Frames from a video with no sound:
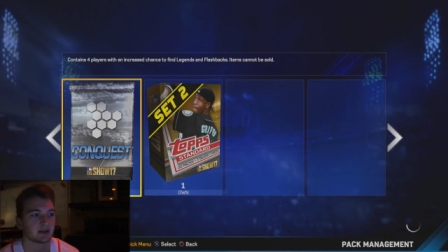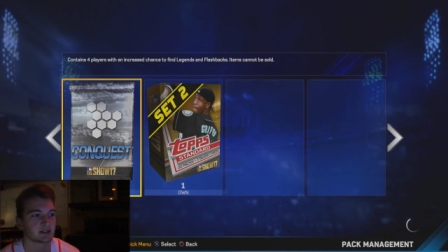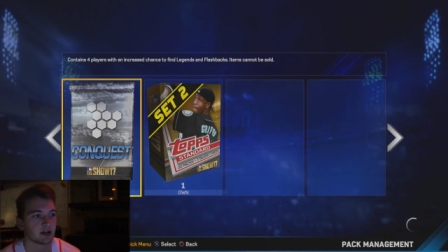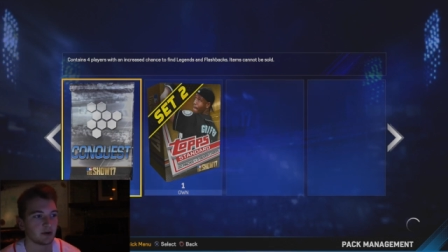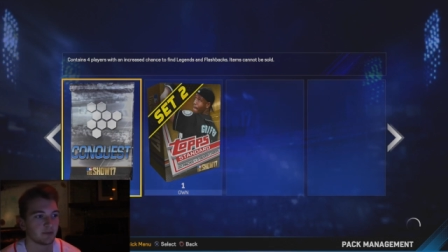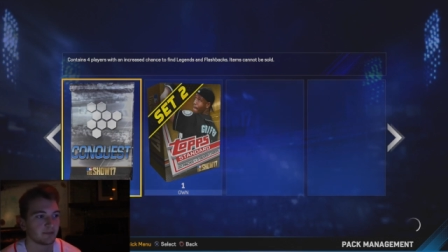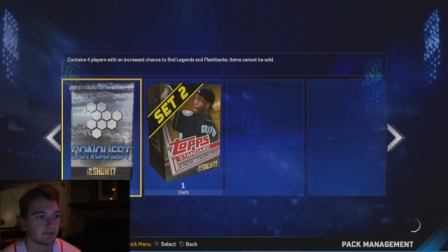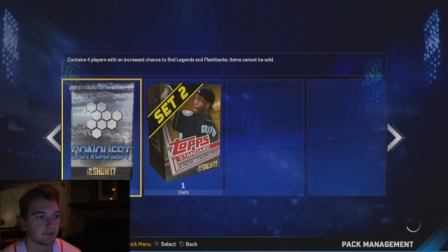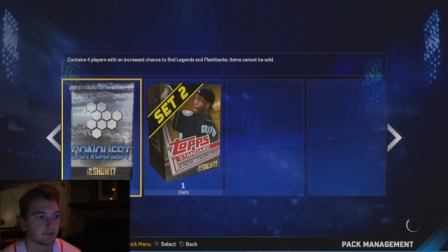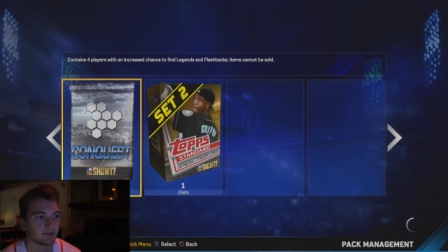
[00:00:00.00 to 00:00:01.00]
So,
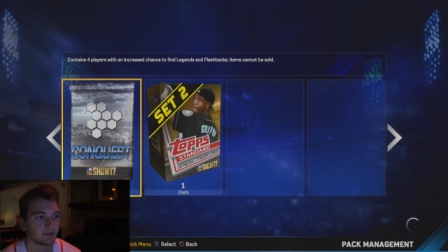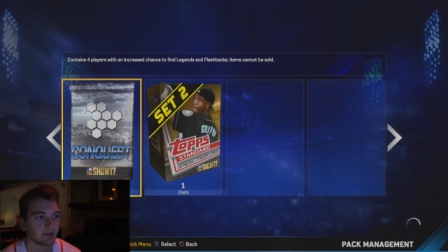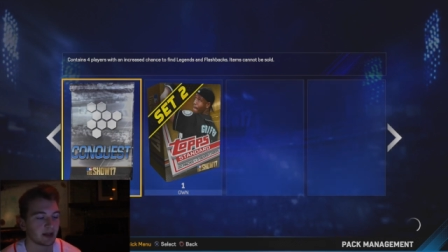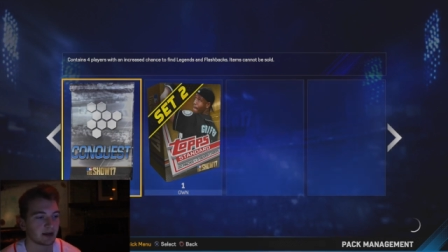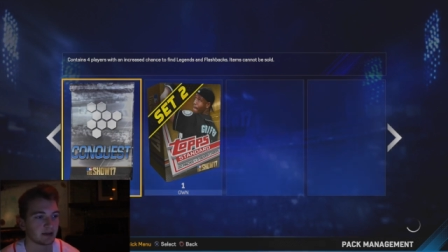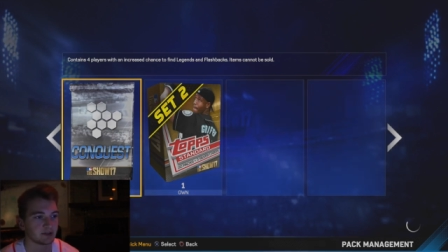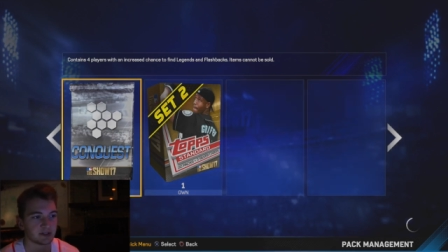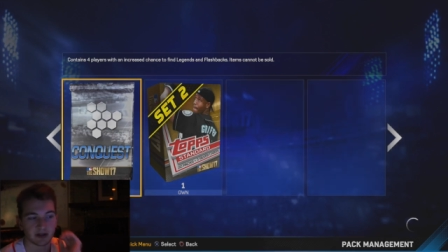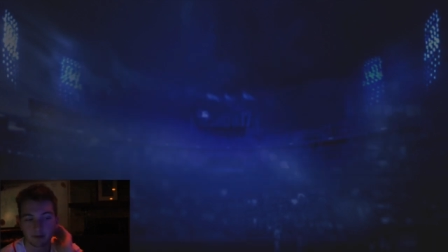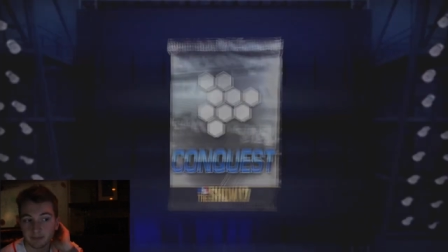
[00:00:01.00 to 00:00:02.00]
not a
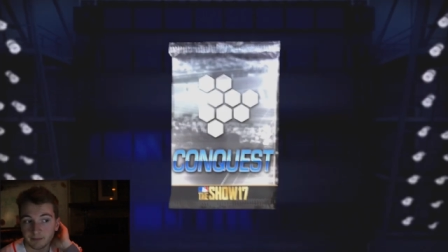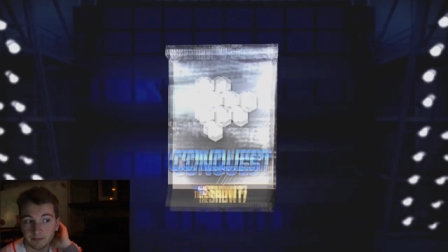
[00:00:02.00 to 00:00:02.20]
huge deal.